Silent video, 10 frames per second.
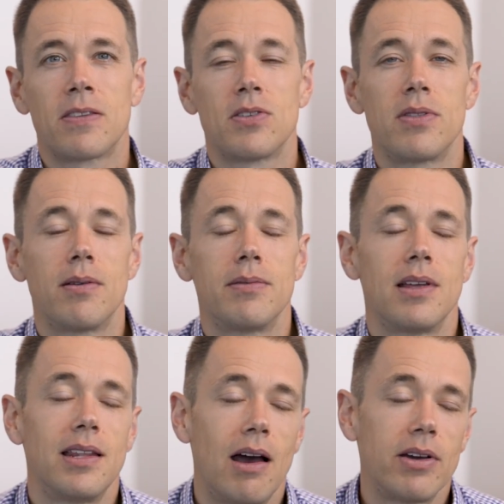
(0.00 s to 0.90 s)
So
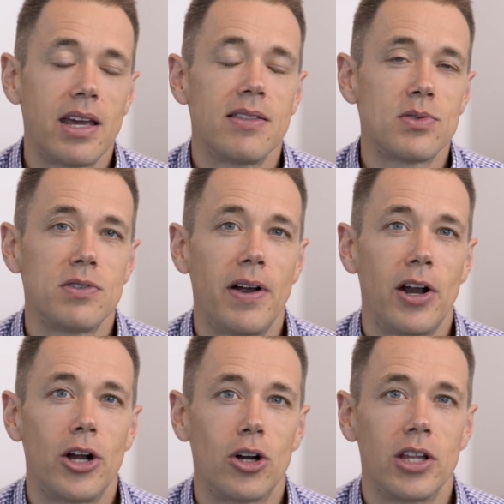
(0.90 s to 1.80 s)
now again, this was
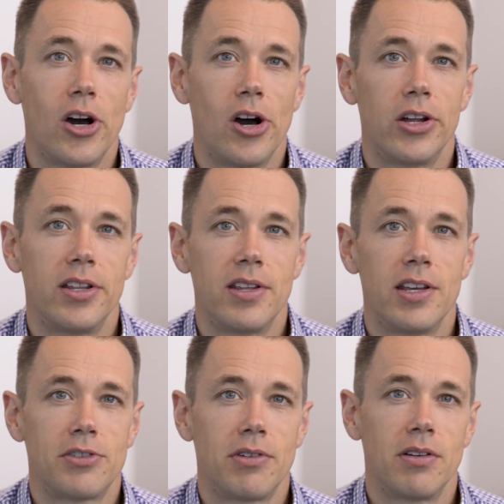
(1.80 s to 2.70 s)
very early on in the
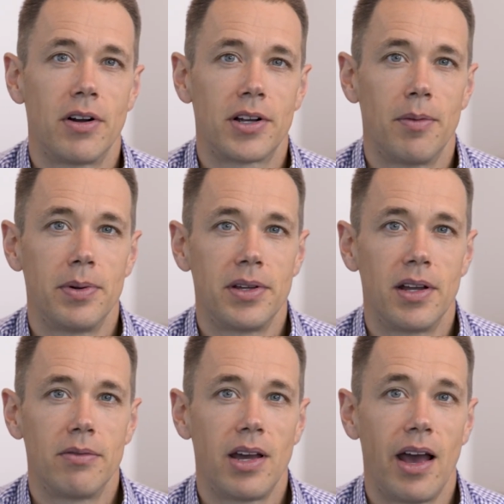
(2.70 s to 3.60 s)
history of our company,
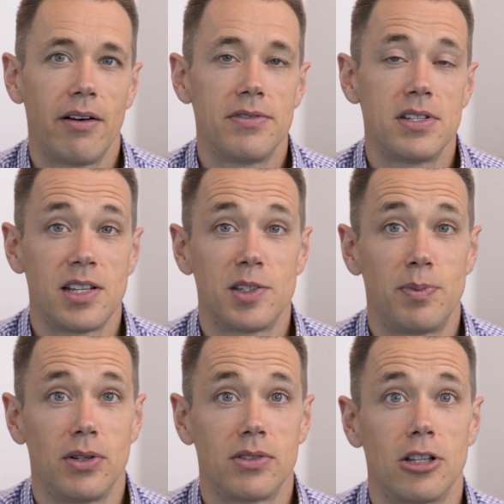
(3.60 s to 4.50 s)
and we have since
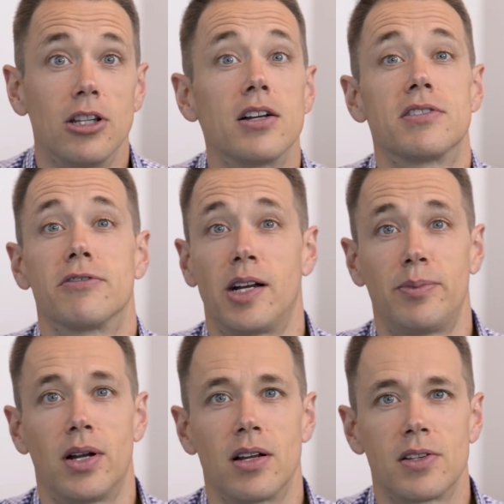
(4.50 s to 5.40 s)
built lots of
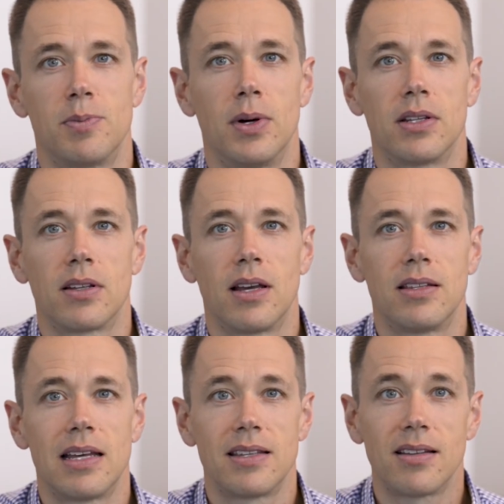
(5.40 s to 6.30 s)
great products. But
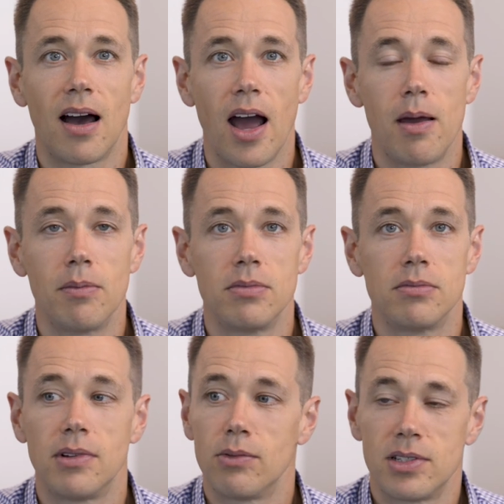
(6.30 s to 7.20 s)
at, at the time,
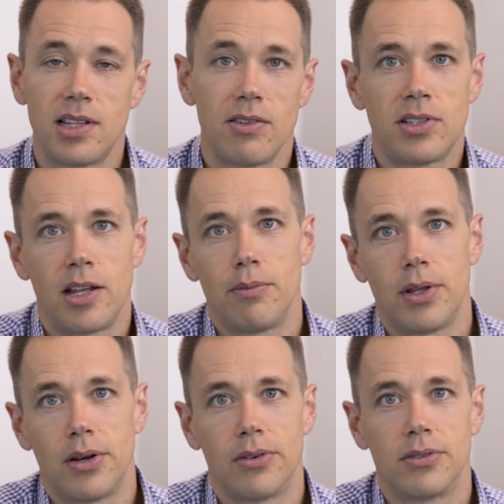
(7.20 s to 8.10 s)
it was a devastating
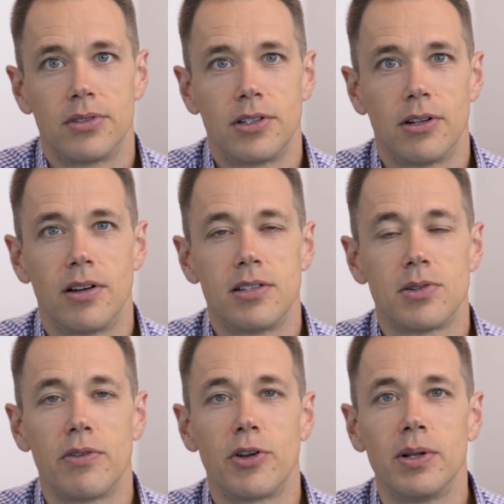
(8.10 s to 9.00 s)
blow. You know,
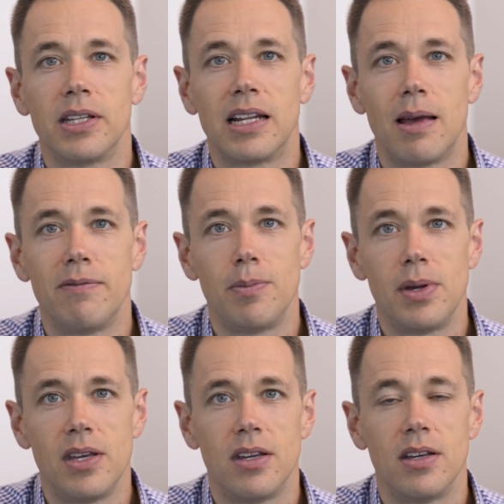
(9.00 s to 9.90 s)
so if you're building an
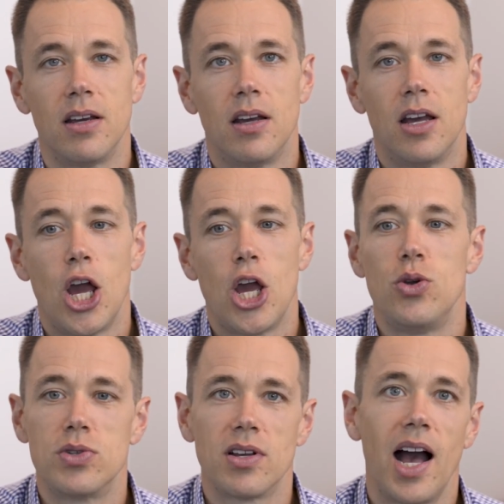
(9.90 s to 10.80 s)
MVP,
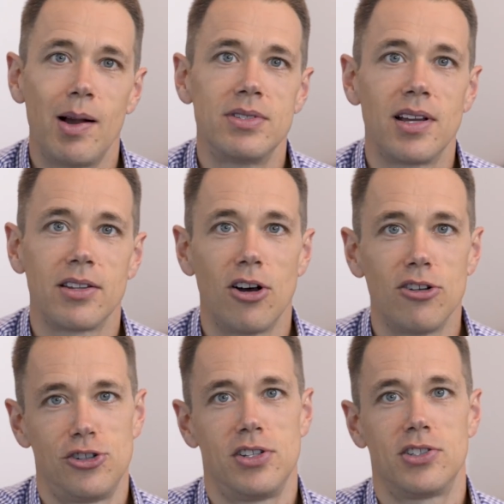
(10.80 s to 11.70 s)
use a hybrid
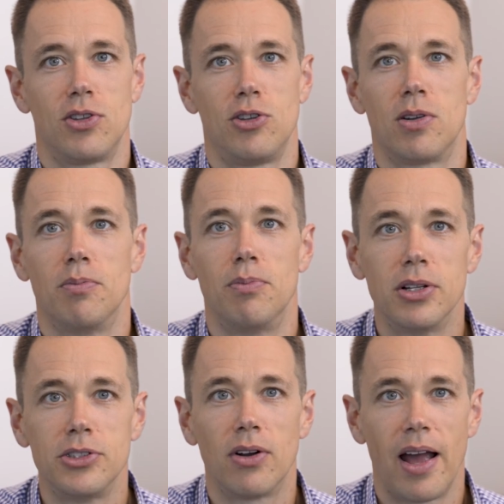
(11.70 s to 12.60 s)
technology so that you can
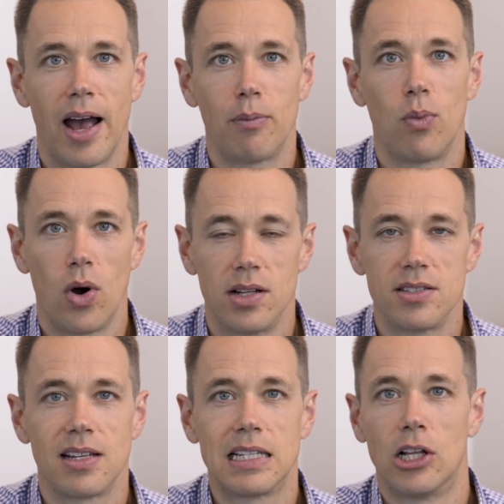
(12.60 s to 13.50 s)
build your app
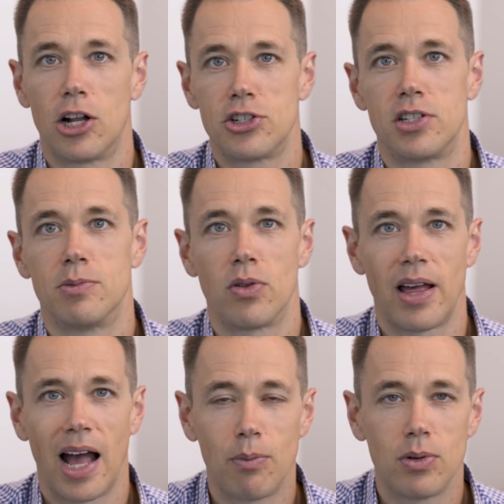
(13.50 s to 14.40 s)
once and launch it to both
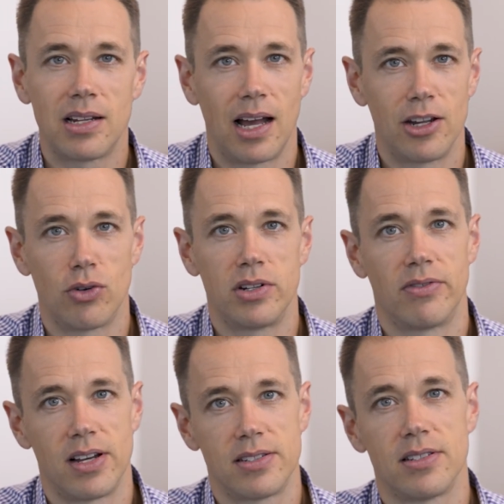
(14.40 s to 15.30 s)
Apple and Android
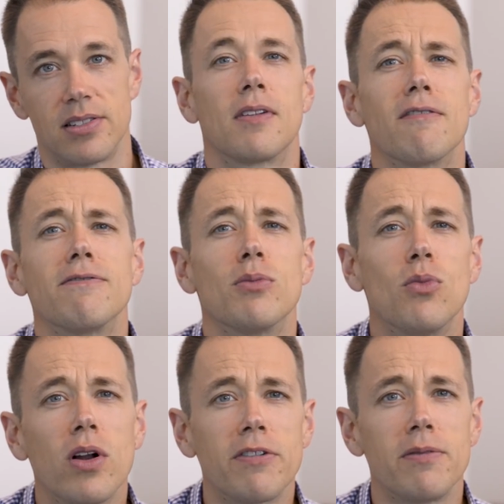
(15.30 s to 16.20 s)
devices. For
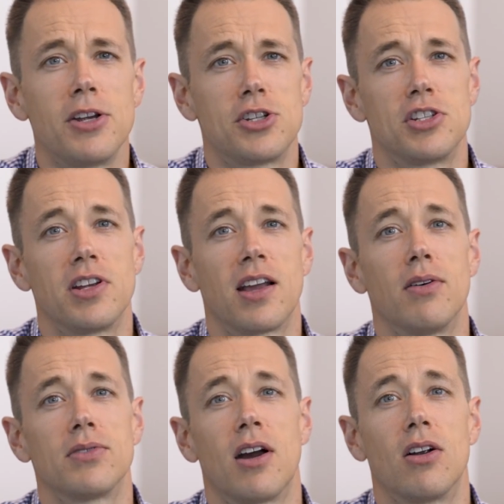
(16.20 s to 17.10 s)
more information, check
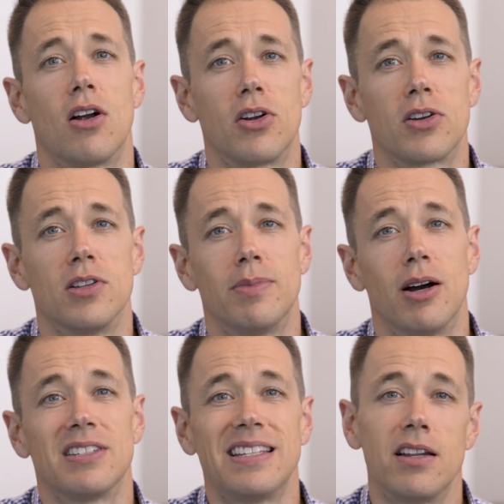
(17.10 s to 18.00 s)
out our article
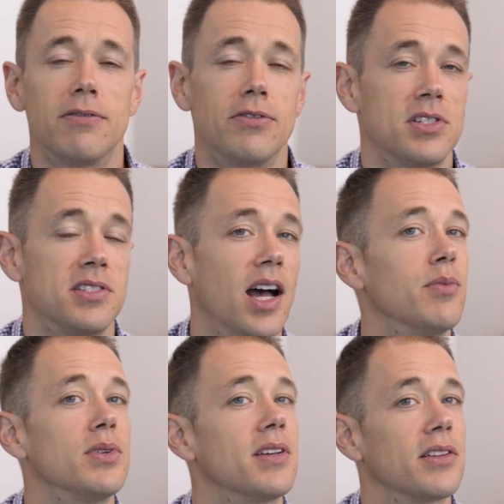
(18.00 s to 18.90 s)
about native versus
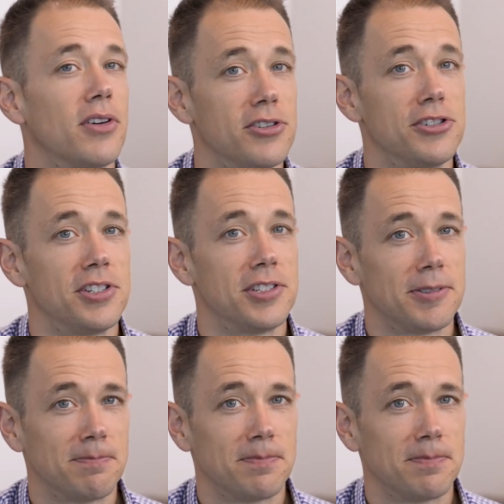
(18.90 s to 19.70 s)
hybrid technologies.